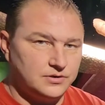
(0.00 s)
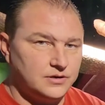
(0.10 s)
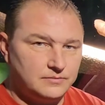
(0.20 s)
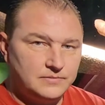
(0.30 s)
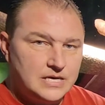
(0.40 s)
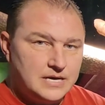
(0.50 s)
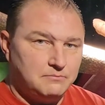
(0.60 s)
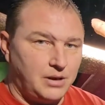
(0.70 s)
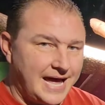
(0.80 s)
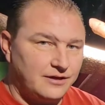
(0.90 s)
the
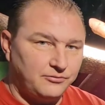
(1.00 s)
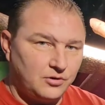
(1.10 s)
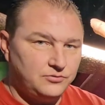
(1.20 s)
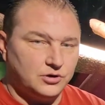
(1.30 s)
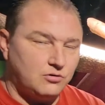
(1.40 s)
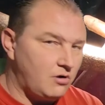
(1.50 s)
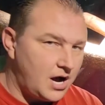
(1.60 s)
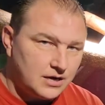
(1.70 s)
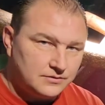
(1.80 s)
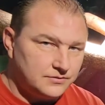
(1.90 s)
black throat, the
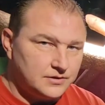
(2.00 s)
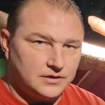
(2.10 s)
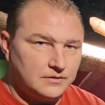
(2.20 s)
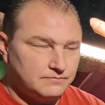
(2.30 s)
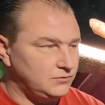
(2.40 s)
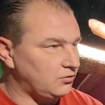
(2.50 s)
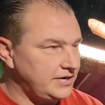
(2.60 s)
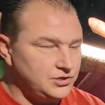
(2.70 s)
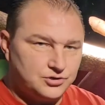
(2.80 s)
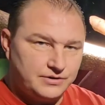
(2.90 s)
croc, the
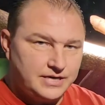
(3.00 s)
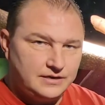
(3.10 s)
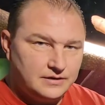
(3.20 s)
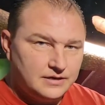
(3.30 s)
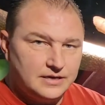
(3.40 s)
green tree,